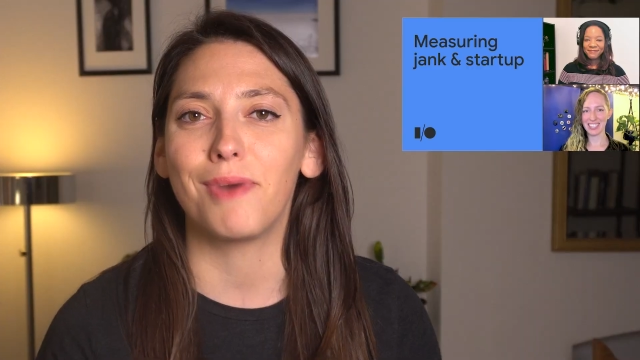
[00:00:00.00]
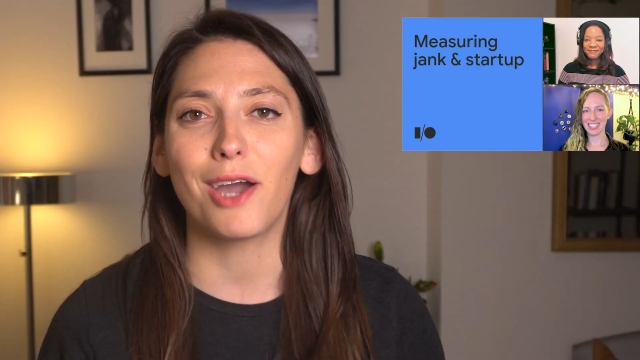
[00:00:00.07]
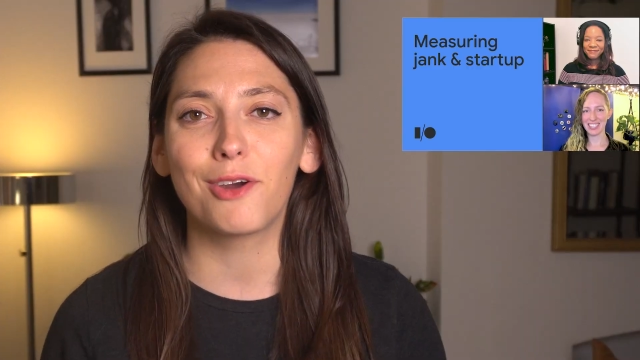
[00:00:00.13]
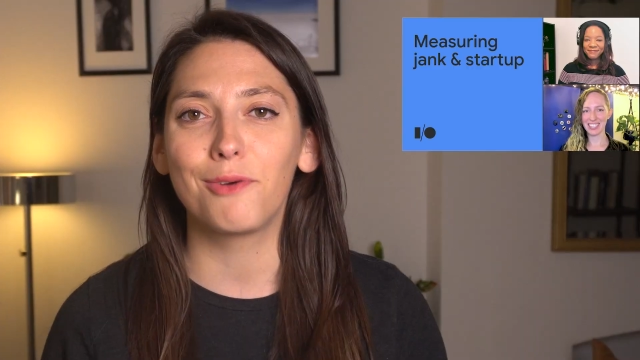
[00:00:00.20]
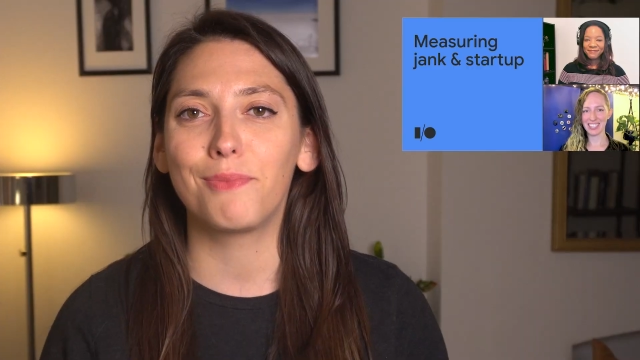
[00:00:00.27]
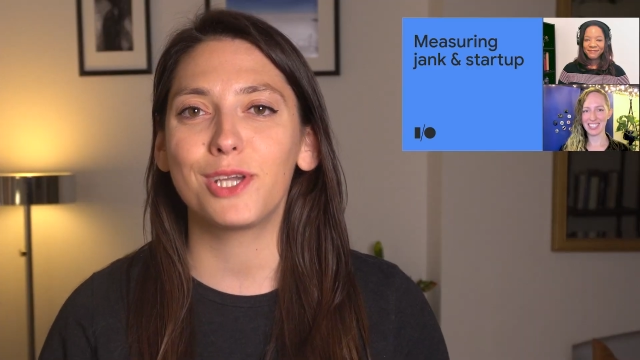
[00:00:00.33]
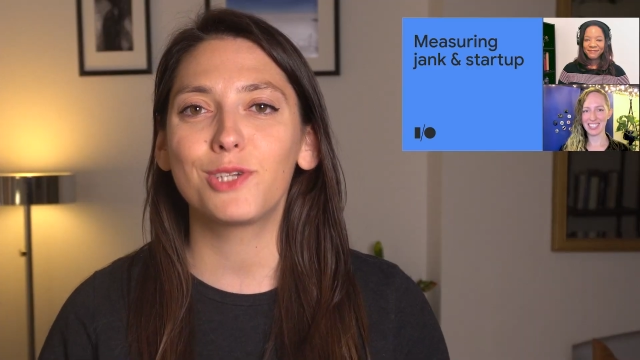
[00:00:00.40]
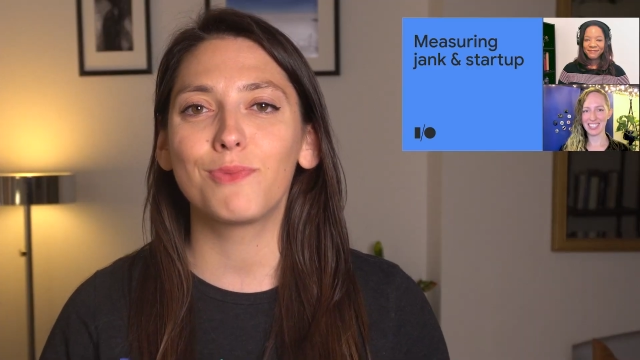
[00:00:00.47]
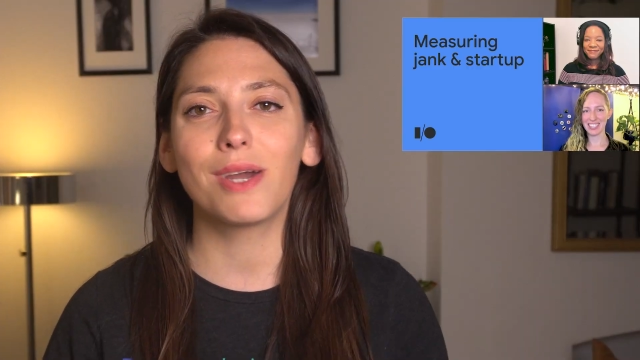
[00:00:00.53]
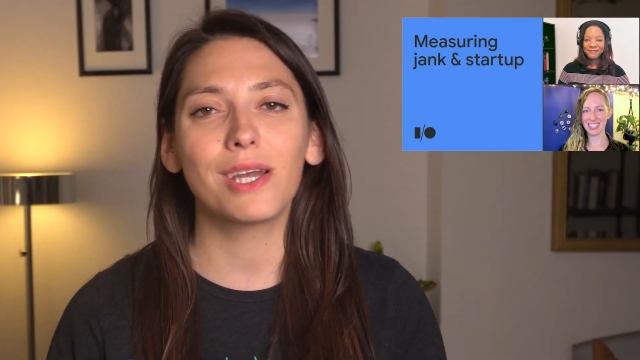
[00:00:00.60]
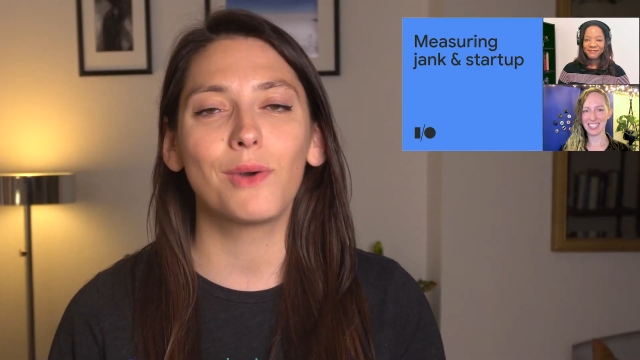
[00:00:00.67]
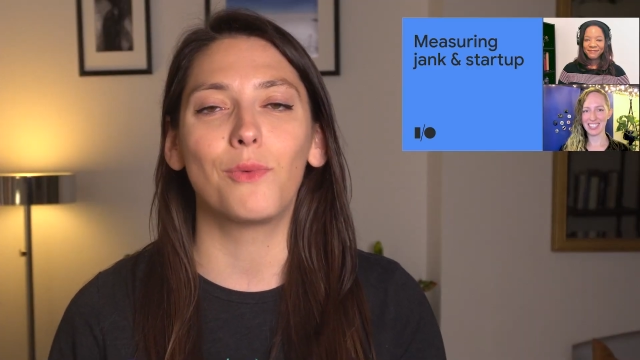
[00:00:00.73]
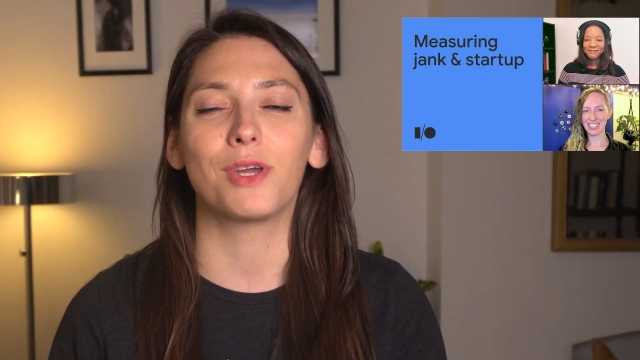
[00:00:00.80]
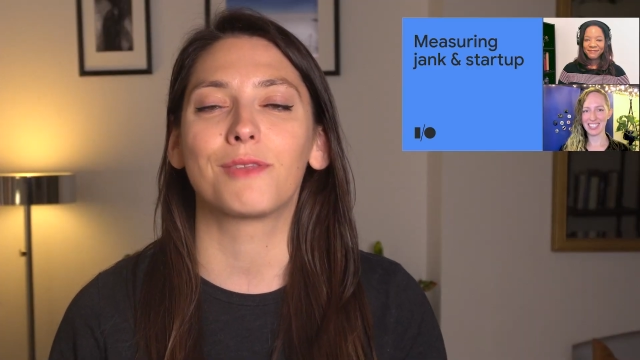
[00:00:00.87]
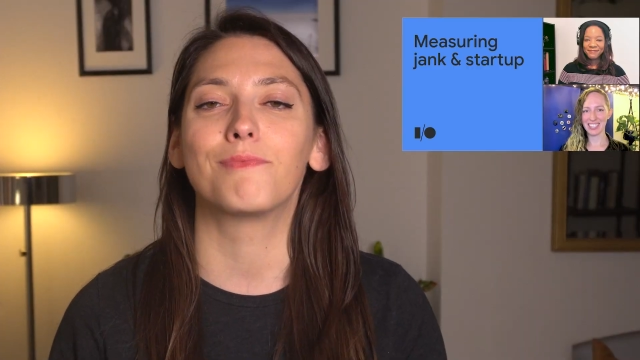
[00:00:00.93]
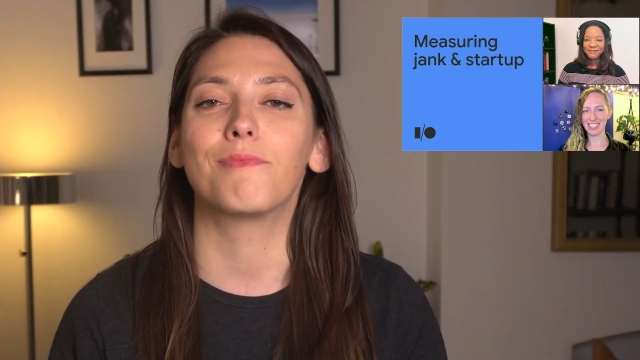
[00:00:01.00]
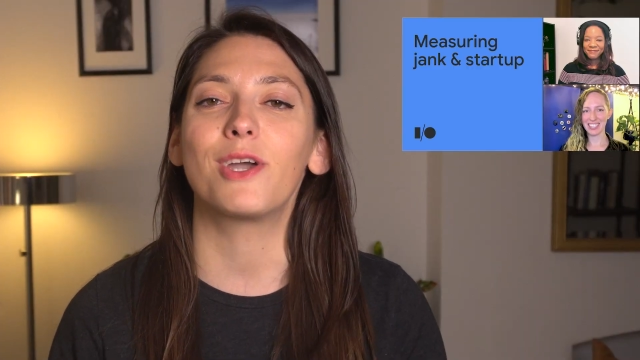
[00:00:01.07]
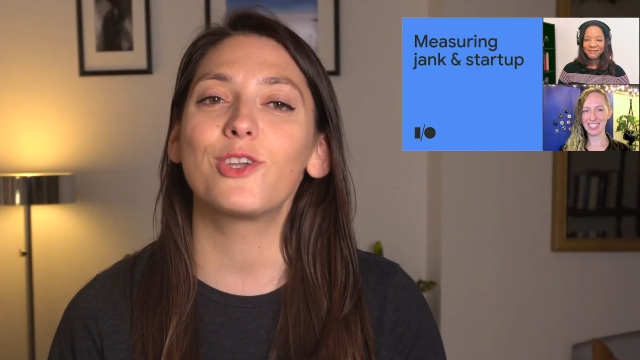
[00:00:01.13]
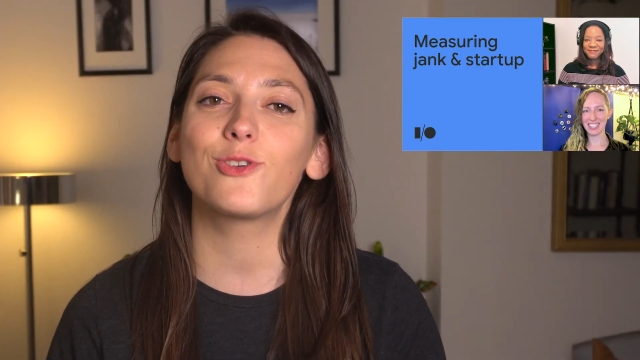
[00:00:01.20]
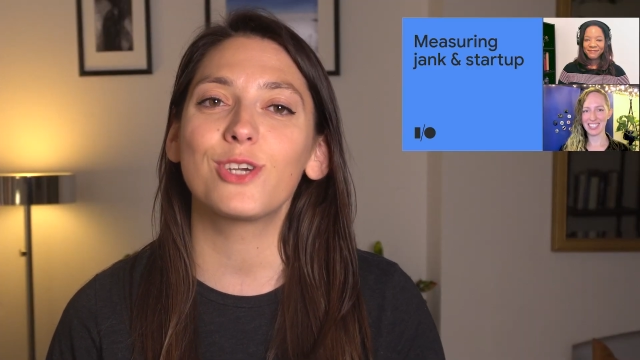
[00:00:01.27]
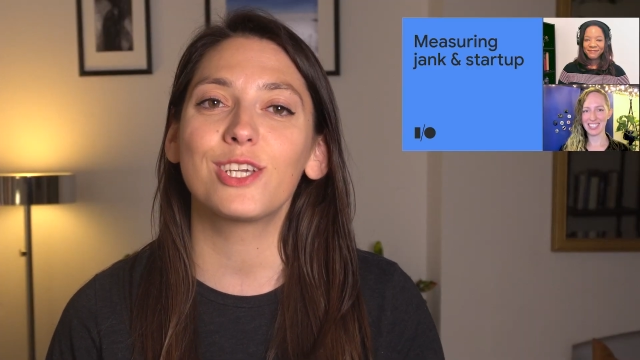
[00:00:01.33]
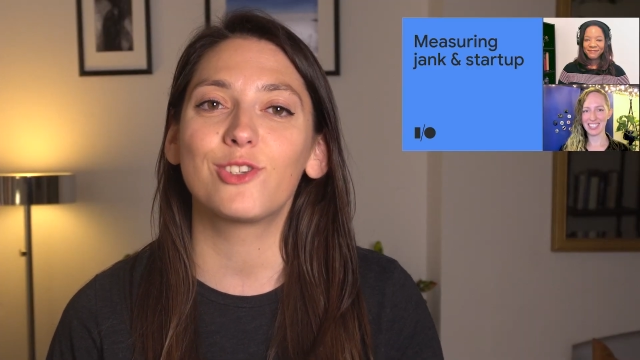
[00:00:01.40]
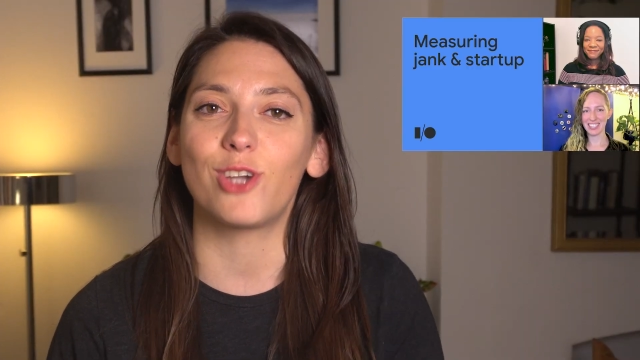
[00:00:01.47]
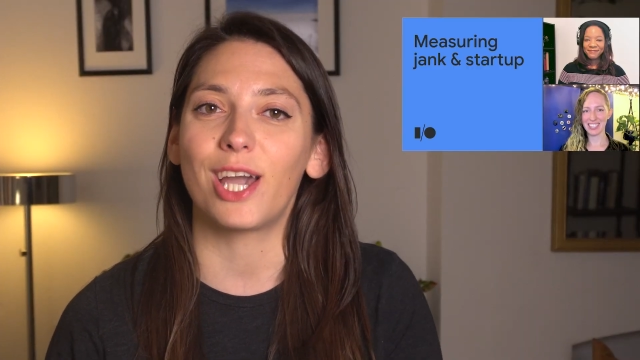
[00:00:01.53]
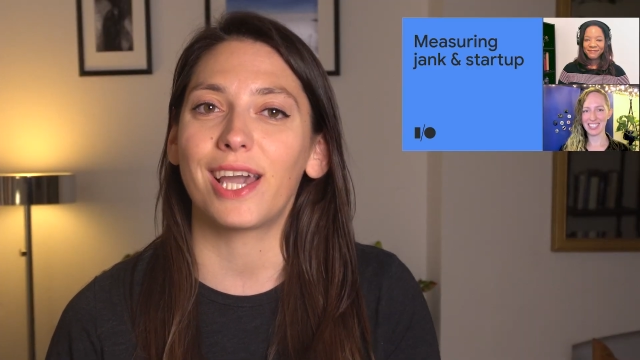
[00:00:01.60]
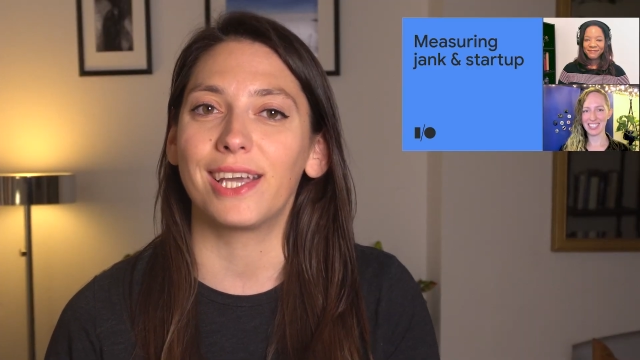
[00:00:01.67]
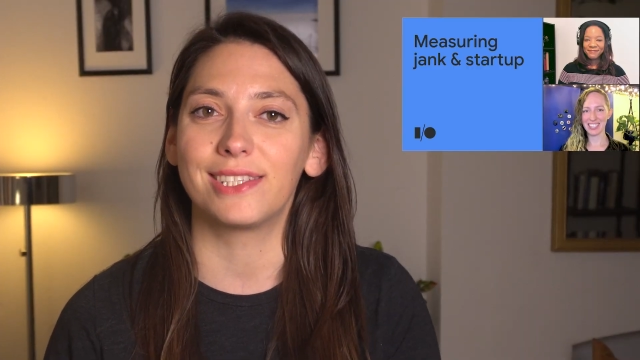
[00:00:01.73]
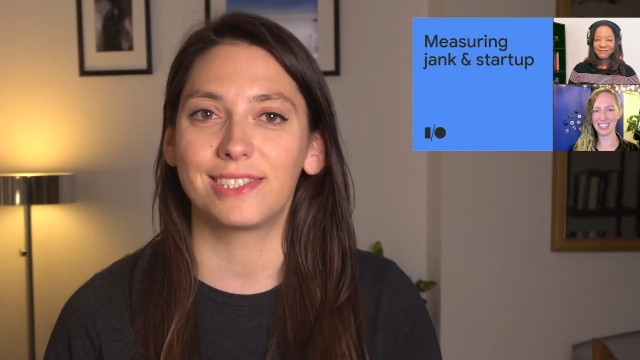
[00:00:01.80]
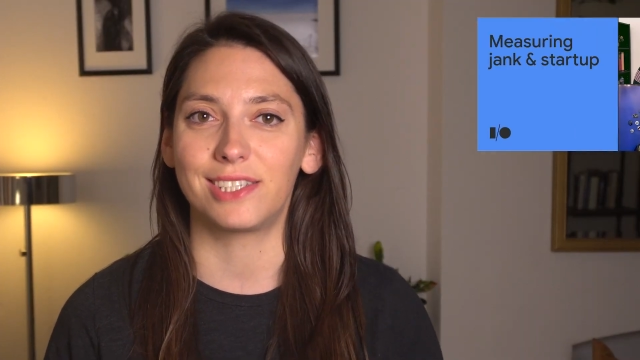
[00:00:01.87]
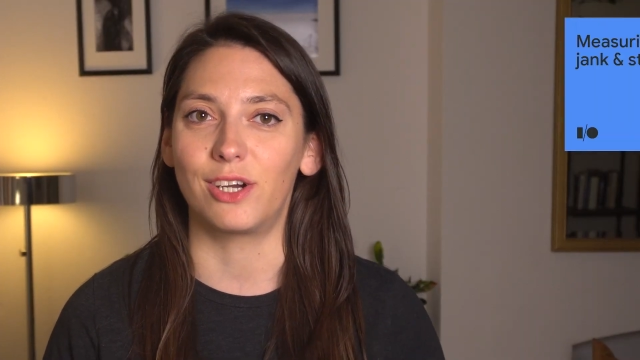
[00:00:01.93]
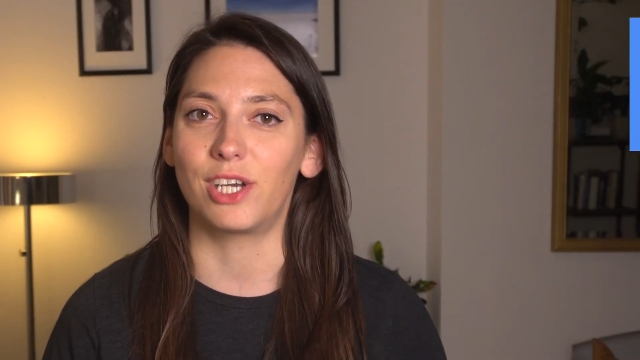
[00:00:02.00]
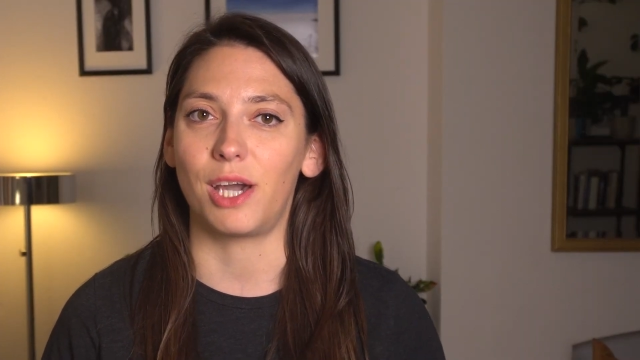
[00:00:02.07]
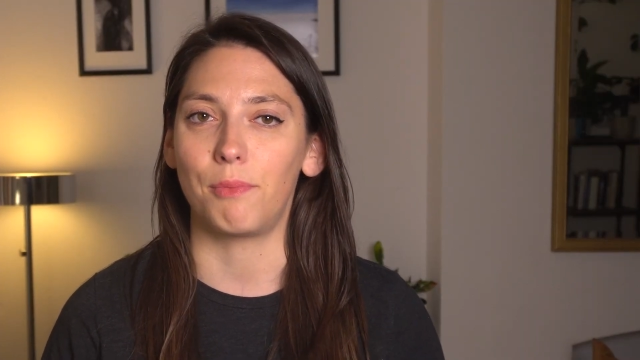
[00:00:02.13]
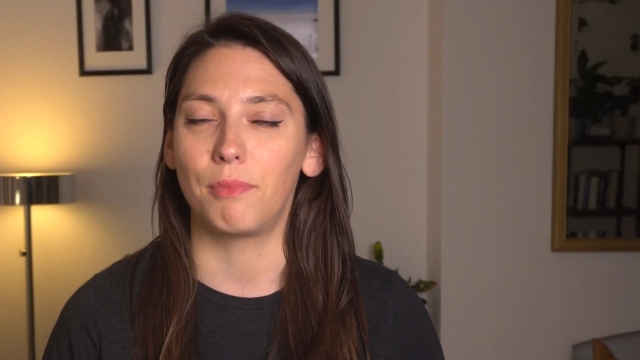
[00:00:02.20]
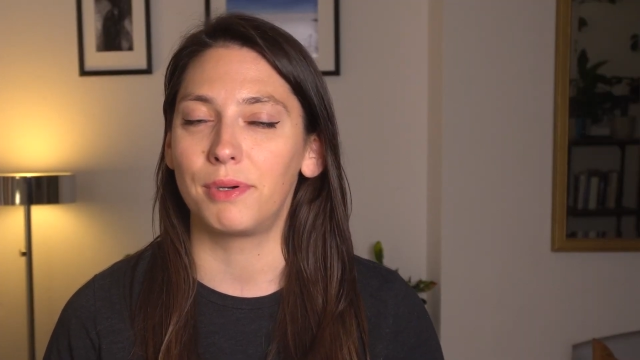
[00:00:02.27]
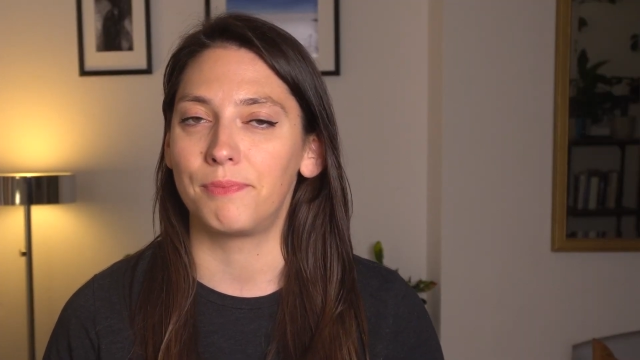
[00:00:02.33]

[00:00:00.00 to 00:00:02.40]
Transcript: Macro Benchmark with Measuring Jank and Startup.